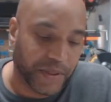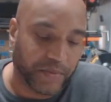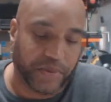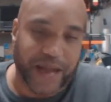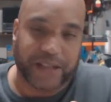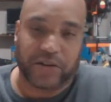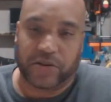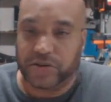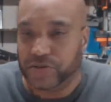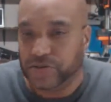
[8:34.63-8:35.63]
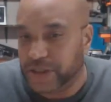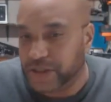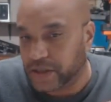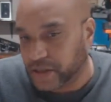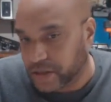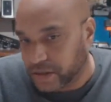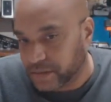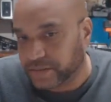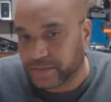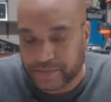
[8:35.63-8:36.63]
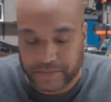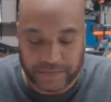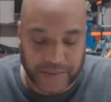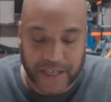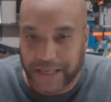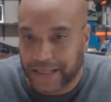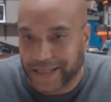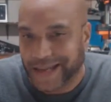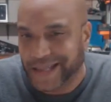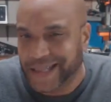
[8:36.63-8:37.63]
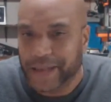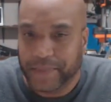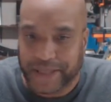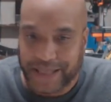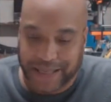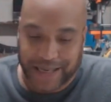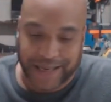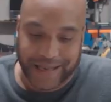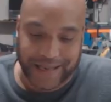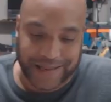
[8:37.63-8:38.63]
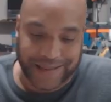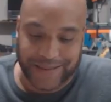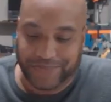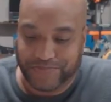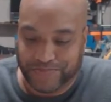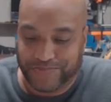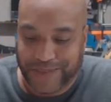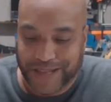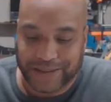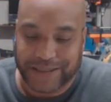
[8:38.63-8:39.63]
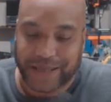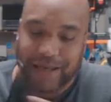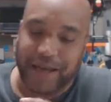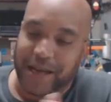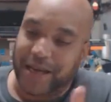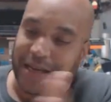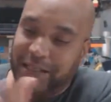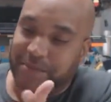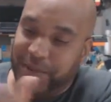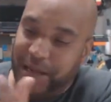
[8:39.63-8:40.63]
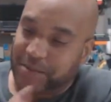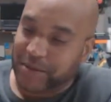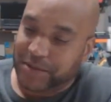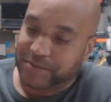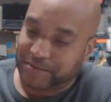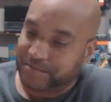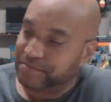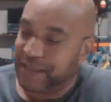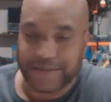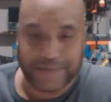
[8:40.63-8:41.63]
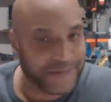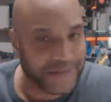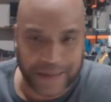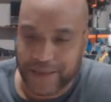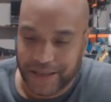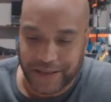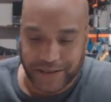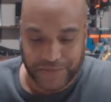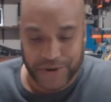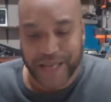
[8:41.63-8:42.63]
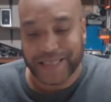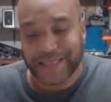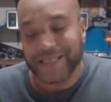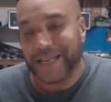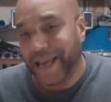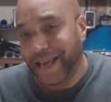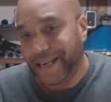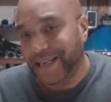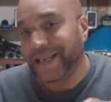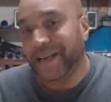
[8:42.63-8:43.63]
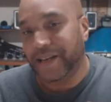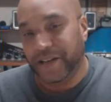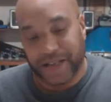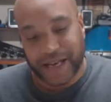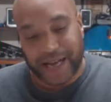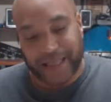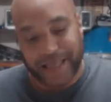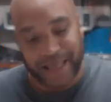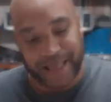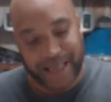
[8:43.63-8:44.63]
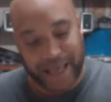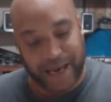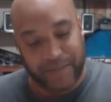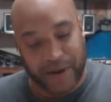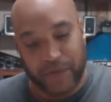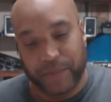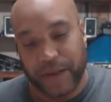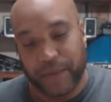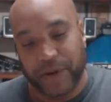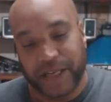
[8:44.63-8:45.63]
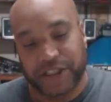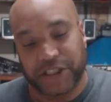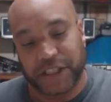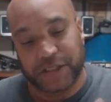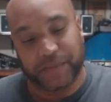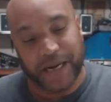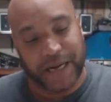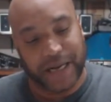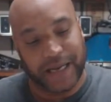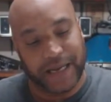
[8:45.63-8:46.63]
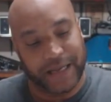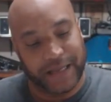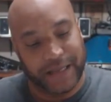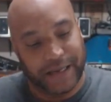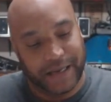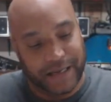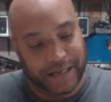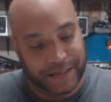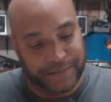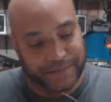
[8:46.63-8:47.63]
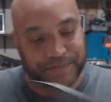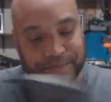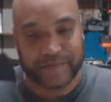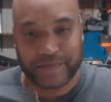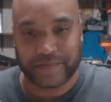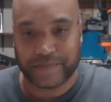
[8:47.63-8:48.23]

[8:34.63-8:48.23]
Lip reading: the practical uses are limited. I would say nice pommel, but I mean, if you get this in hand, I think anybody would be impressed just by the